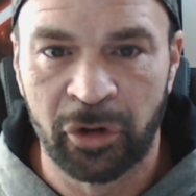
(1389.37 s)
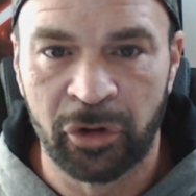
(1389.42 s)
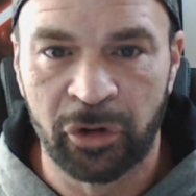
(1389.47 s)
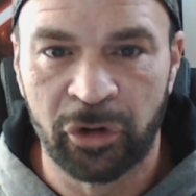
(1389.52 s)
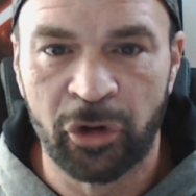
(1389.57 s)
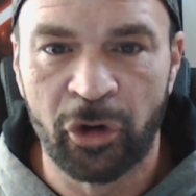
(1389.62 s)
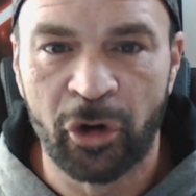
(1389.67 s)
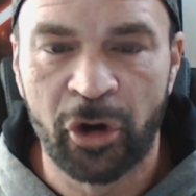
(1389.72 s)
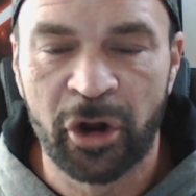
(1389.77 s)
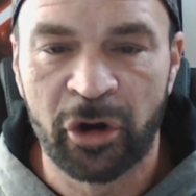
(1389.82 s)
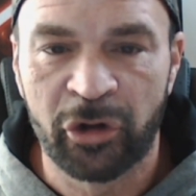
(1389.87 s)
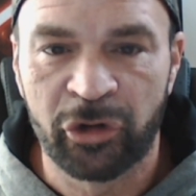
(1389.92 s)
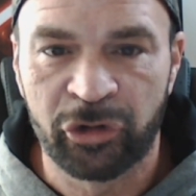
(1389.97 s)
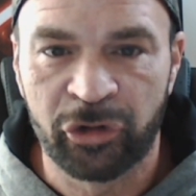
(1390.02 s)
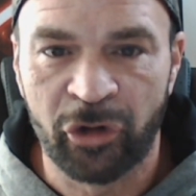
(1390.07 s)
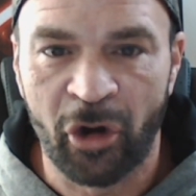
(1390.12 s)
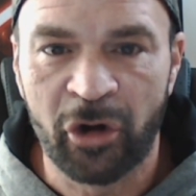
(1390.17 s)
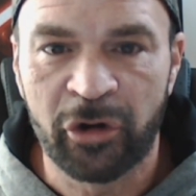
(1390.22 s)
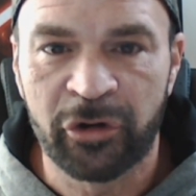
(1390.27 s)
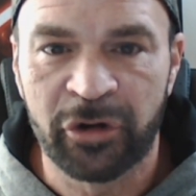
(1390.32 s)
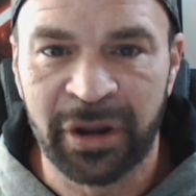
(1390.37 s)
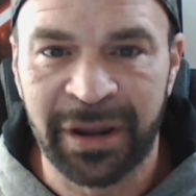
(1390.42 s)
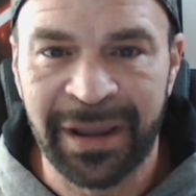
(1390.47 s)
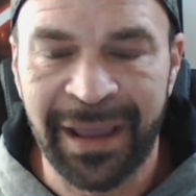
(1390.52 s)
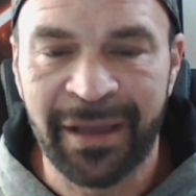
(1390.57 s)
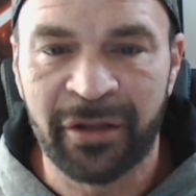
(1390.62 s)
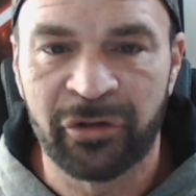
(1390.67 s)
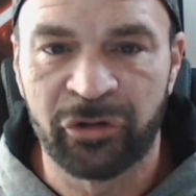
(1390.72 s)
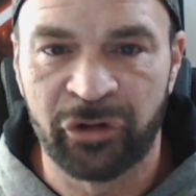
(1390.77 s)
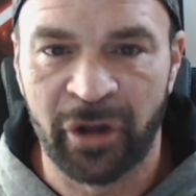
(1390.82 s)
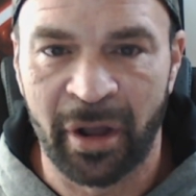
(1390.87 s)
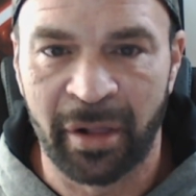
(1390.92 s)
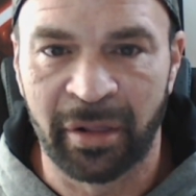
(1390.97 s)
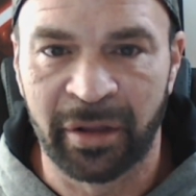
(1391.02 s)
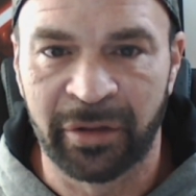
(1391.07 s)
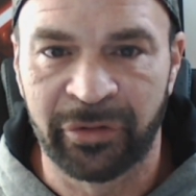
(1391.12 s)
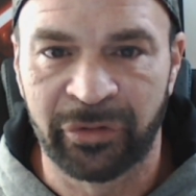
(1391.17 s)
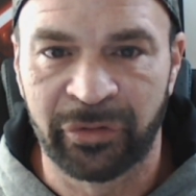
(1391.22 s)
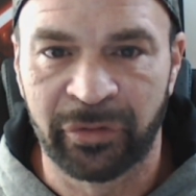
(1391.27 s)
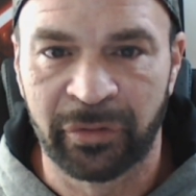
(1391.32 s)
you're going to start to get
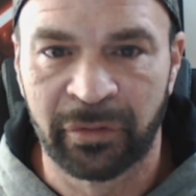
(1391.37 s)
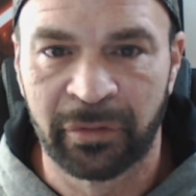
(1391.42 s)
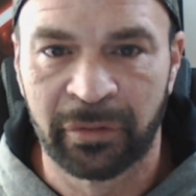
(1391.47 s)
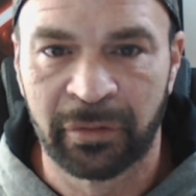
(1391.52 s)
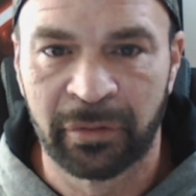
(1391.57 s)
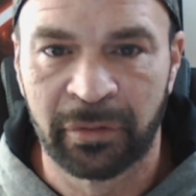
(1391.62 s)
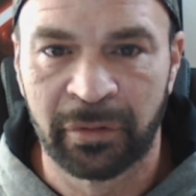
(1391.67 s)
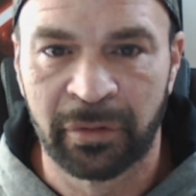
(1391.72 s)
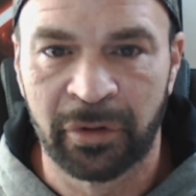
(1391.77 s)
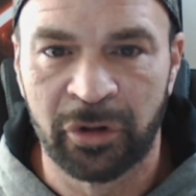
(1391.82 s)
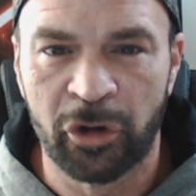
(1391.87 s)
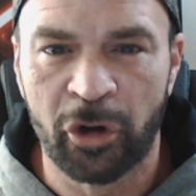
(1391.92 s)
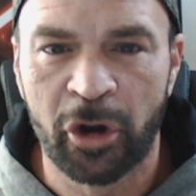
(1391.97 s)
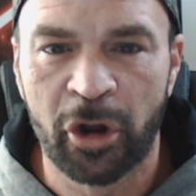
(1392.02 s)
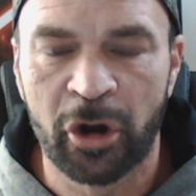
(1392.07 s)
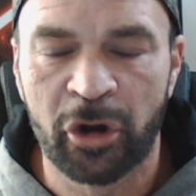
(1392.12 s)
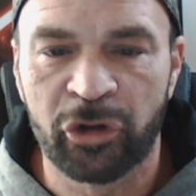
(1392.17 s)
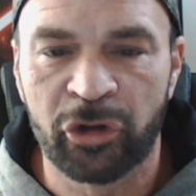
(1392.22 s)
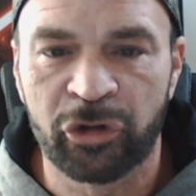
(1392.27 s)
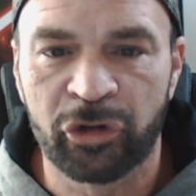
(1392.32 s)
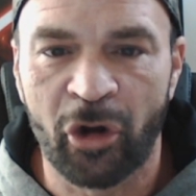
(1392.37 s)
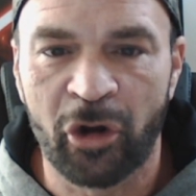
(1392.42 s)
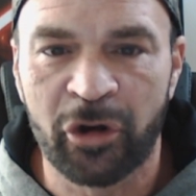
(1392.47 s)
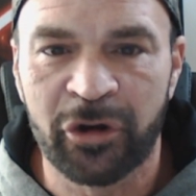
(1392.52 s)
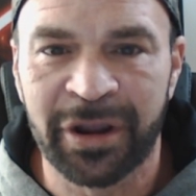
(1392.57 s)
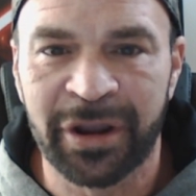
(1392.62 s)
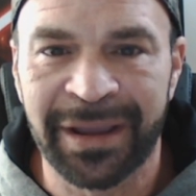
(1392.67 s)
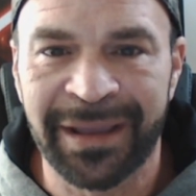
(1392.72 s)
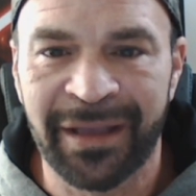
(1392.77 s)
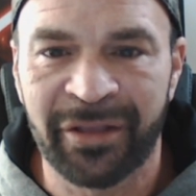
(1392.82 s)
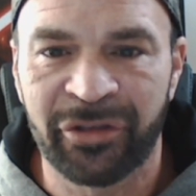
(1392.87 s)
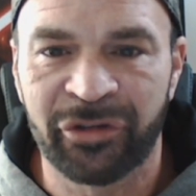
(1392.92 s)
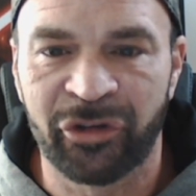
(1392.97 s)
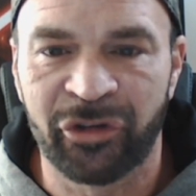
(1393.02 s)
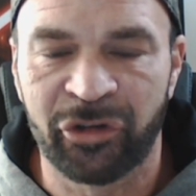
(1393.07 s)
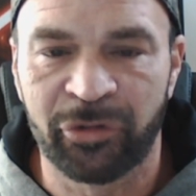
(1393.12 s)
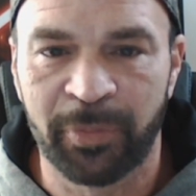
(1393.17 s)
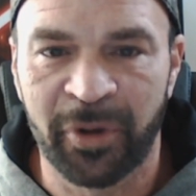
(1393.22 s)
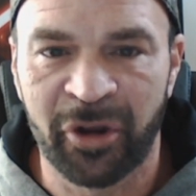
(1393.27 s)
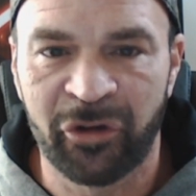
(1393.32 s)
jealous. You're going to start to get
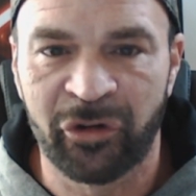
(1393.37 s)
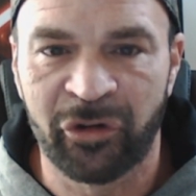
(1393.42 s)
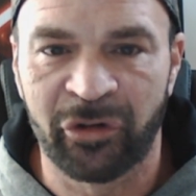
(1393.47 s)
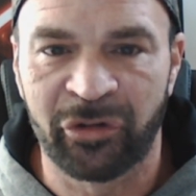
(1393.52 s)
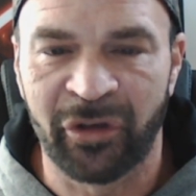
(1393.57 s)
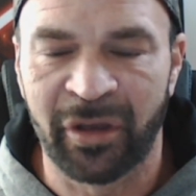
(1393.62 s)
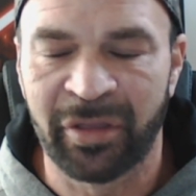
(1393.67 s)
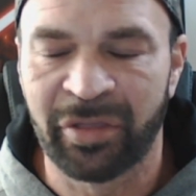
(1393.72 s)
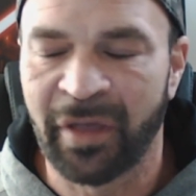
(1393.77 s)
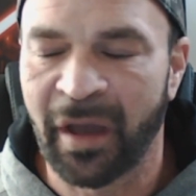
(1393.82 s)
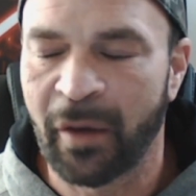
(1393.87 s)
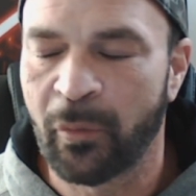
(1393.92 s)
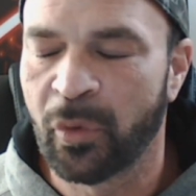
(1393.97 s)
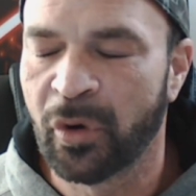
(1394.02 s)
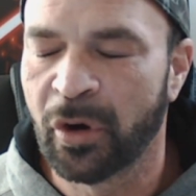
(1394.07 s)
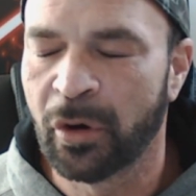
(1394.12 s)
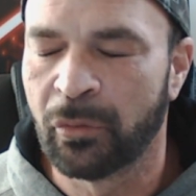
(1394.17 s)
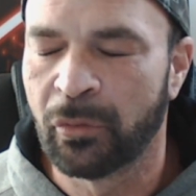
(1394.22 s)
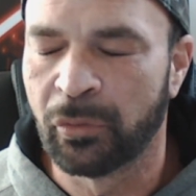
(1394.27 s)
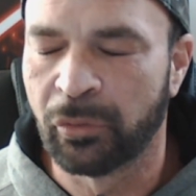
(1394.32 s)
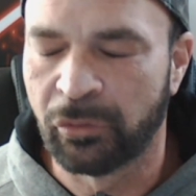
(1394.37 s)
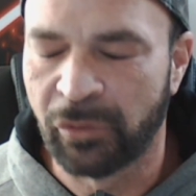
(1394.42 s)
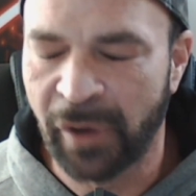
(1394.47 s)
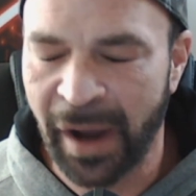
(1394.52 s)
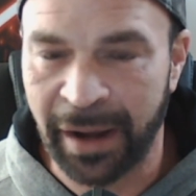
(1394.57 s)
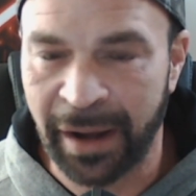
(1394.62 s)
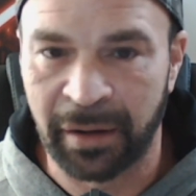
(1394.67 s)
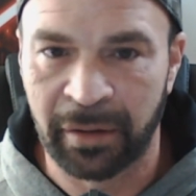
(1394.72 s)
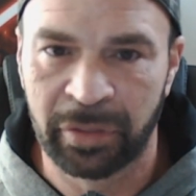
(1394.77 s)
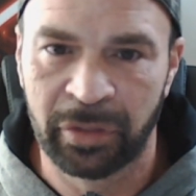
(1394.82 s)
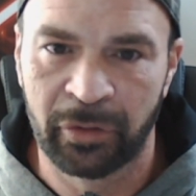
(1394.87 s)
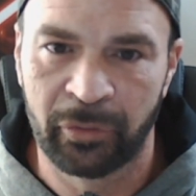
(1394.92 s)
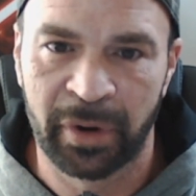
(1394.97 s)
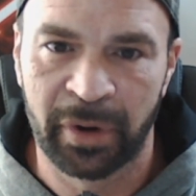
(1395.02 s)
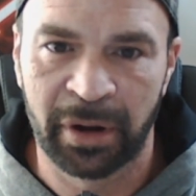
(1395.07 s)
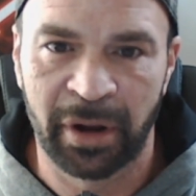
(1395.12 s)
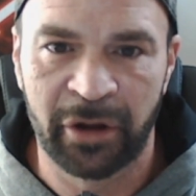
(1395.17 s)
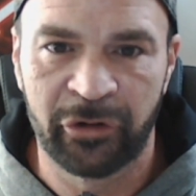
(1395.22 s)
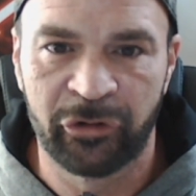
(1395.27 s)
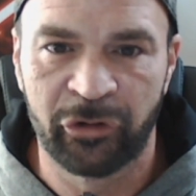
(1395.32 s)
suspicious, and that will wreck the
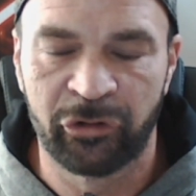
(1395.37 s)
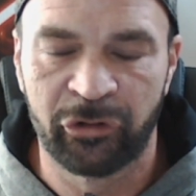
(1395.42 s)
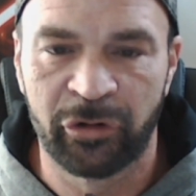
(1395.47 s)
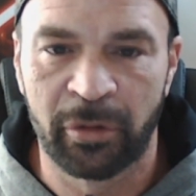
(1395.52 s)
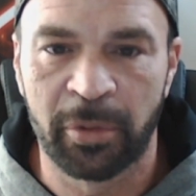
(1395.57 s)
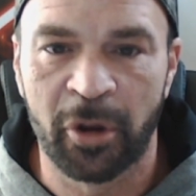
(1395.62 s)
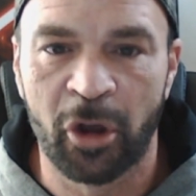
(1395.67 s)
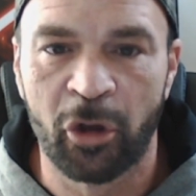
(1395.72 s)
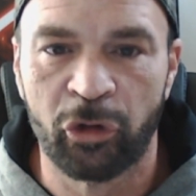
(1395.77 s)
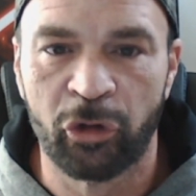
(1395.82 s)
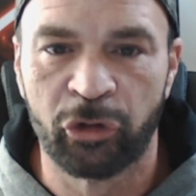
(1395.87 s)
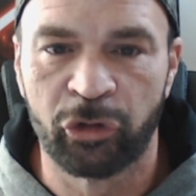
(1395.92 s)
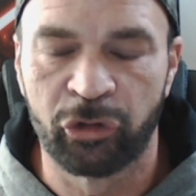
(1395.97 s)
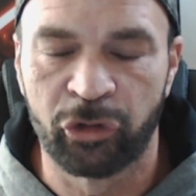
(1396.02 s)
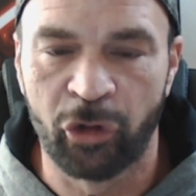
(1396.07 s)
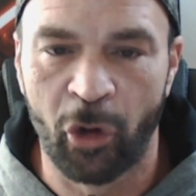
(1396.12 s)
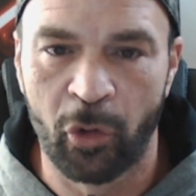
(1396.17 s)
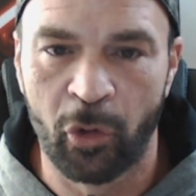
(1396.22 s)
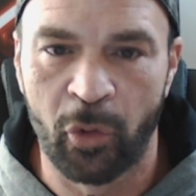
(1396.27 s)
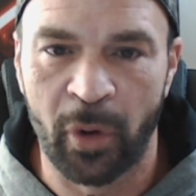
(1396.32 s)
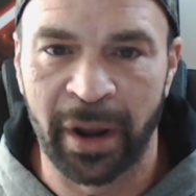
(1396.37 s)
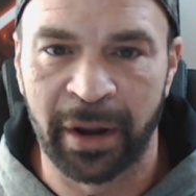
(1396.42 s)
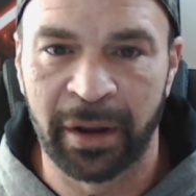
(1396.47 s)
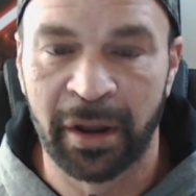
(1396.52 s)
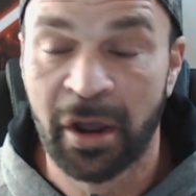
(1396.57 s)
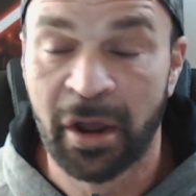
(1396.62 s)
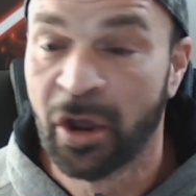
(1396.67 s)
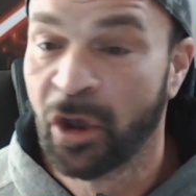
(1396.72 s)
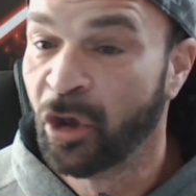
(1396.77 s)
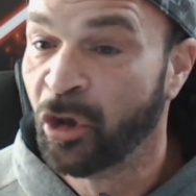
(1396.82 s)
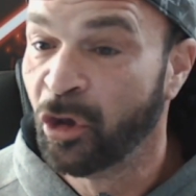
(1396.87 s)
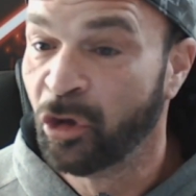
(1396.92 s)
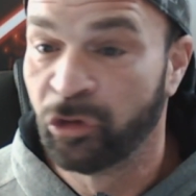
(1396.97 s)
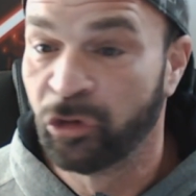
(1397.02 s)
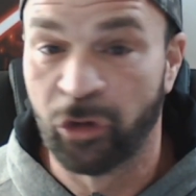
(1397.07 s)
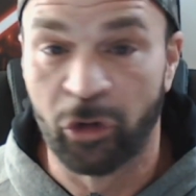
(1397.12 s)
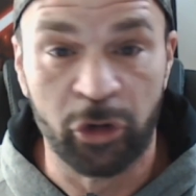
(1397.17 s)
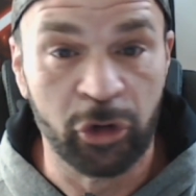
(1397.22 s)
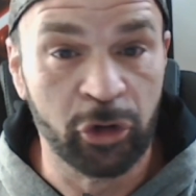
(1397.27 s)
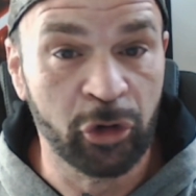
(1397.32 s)
relationship so quick.
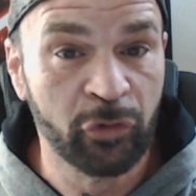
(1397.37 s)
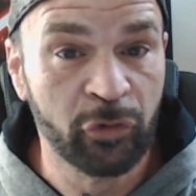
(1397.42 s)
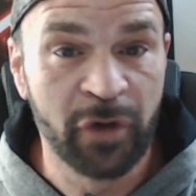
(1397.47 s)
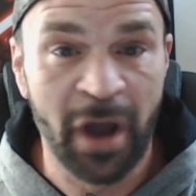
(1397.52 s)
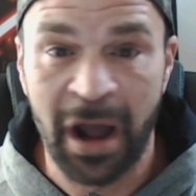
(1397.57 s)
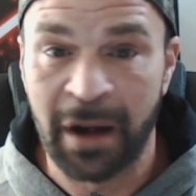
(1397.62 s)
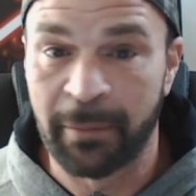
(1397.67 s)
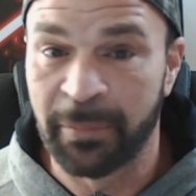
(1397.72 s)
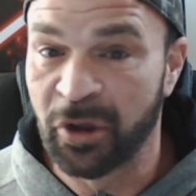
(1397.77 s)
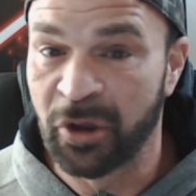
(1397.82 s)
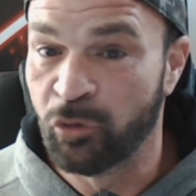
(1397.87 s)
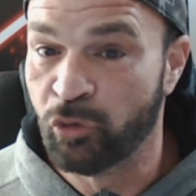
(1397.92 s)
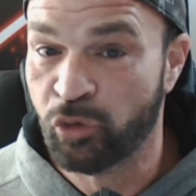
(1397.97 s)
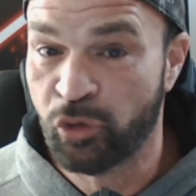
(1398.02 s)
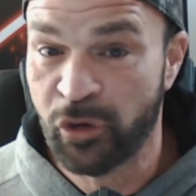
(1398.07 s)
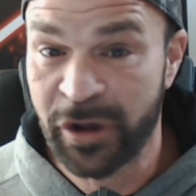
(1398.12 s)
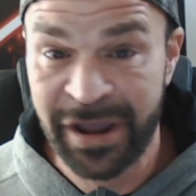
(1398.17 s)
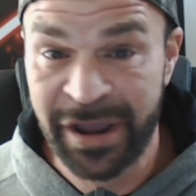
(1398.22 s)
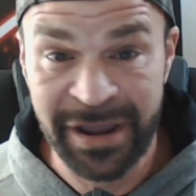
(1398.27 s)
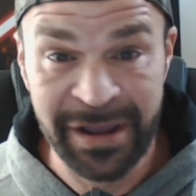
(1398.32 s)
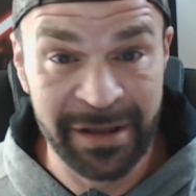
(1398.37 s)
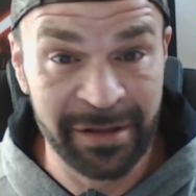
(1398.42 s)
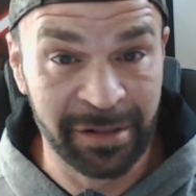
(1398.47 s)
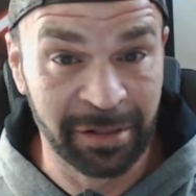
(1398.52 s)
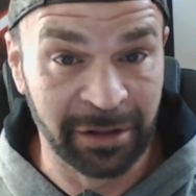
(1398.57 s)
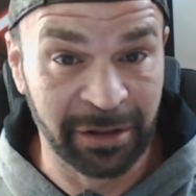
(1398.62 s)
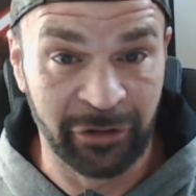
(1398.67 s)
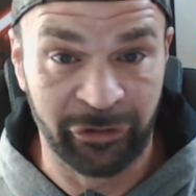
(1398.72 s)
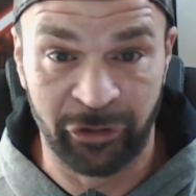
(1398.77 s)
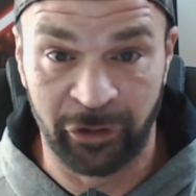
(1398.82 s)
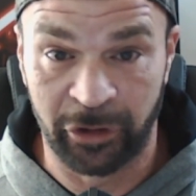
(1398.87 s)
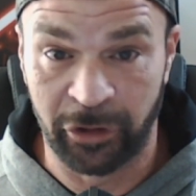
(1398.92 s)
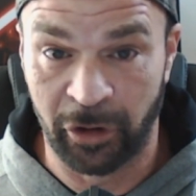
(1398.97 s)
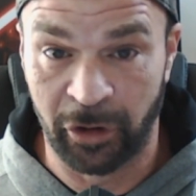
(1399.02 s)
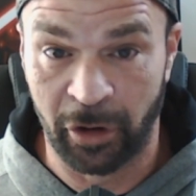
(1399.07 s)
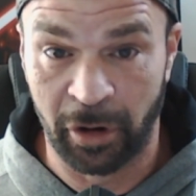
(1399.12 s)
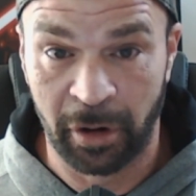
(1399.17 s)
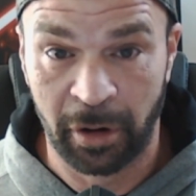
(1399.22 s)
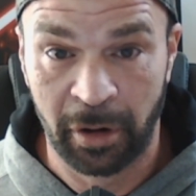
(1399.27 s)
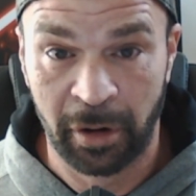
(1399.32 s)
So you've got to be really
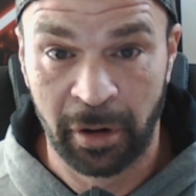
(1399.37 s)
secure.